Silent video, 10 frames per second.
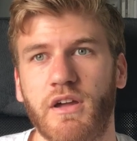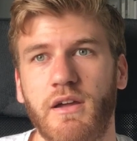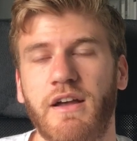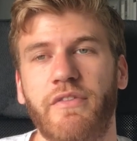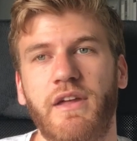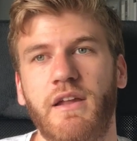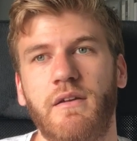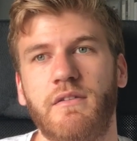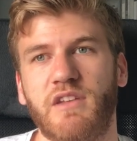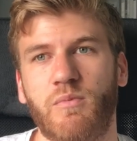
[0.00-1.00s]
it and
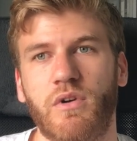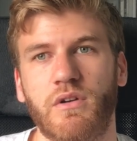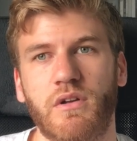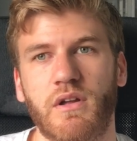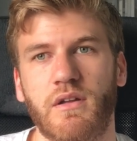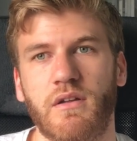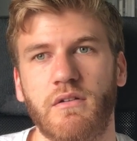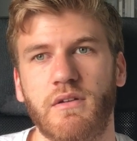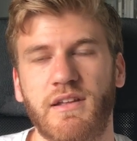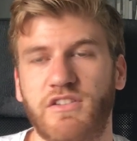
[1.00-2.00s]
then someone
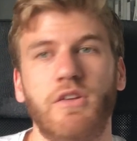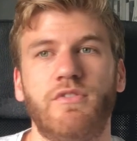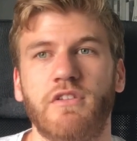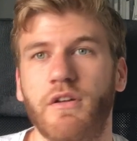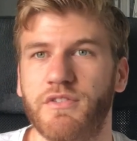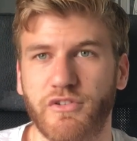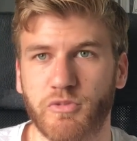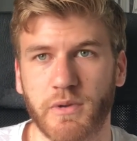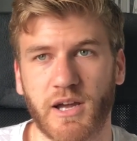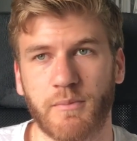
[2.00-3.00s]
is useless. It just
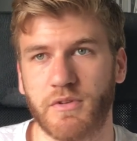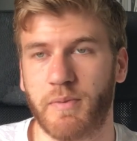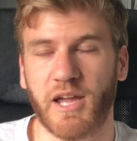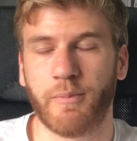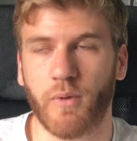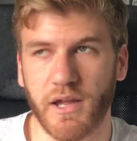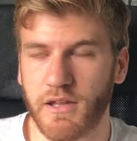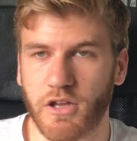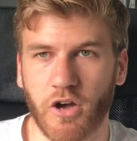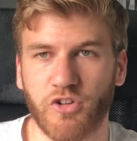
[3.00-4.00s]
becomes a paperweight.
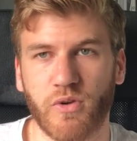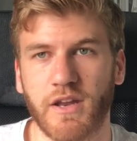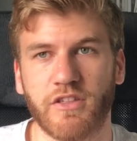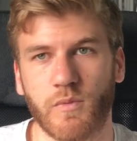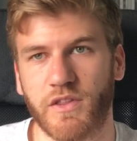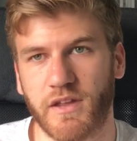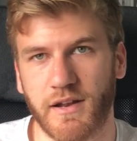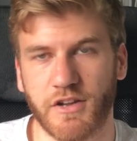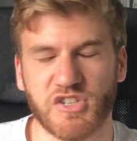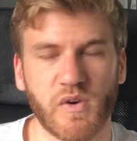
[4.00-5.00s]
You can't do anything with it
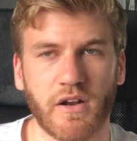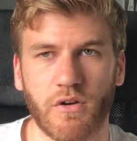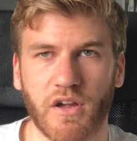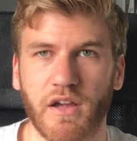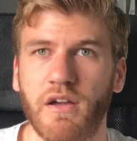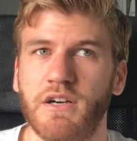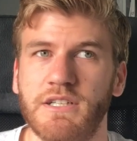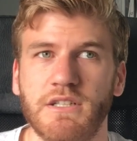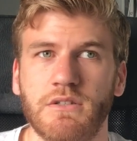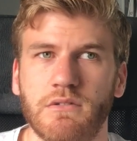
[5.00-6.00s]
unless you unlock it.
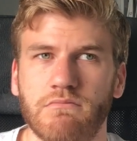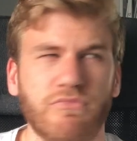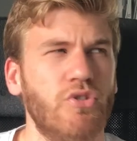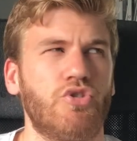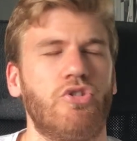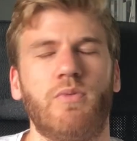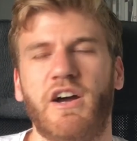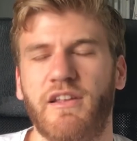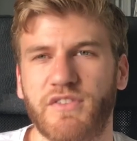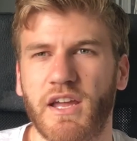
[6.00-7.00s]
Not sure
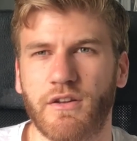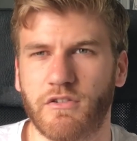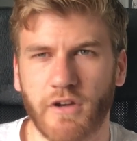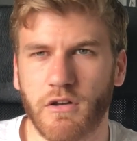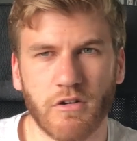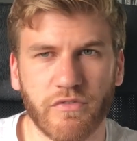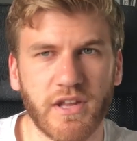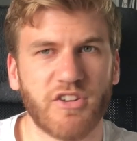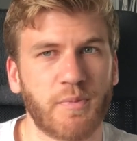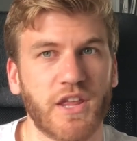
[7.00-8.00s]
why it's taken so long for
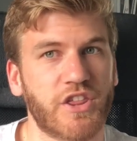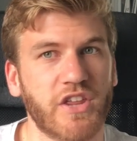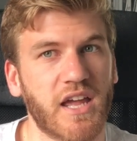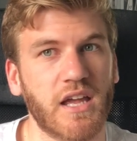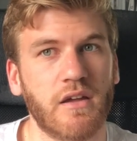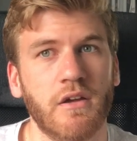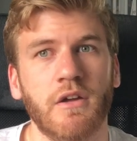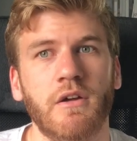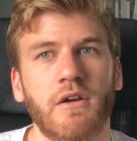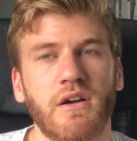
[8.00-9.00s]
that to be a thing,
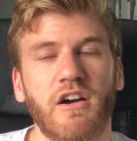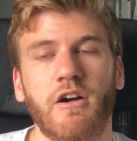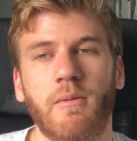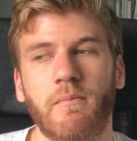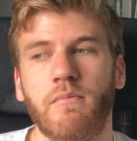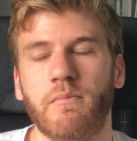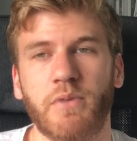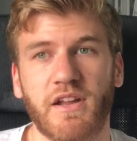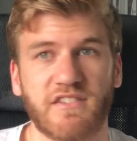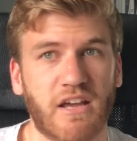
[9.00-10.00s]

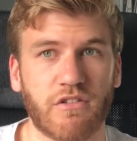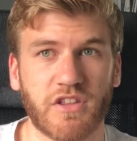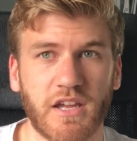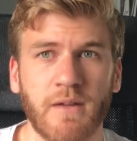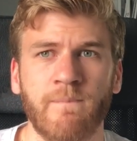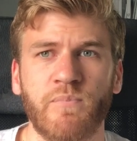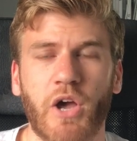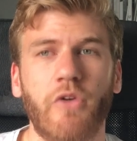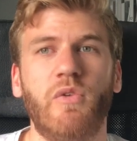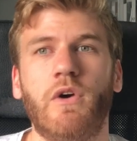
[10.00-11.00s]
but it's now a thing.
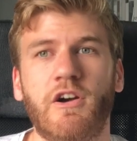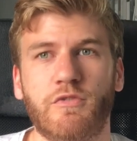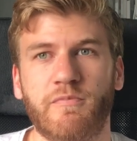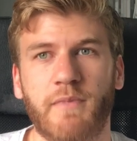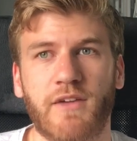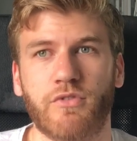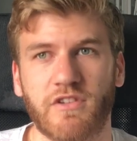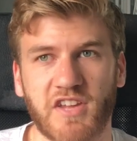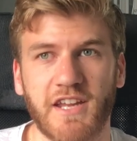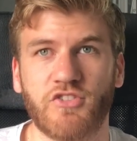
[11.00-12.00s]
Only works with Macs with a
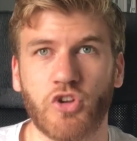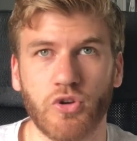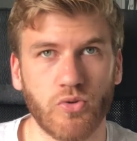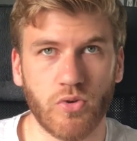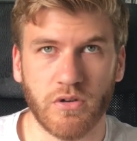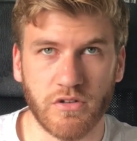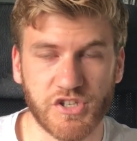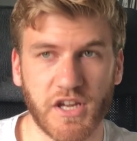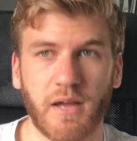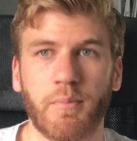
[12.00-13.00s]
T2
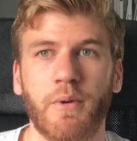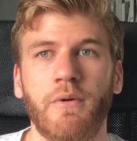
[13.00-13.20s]
chip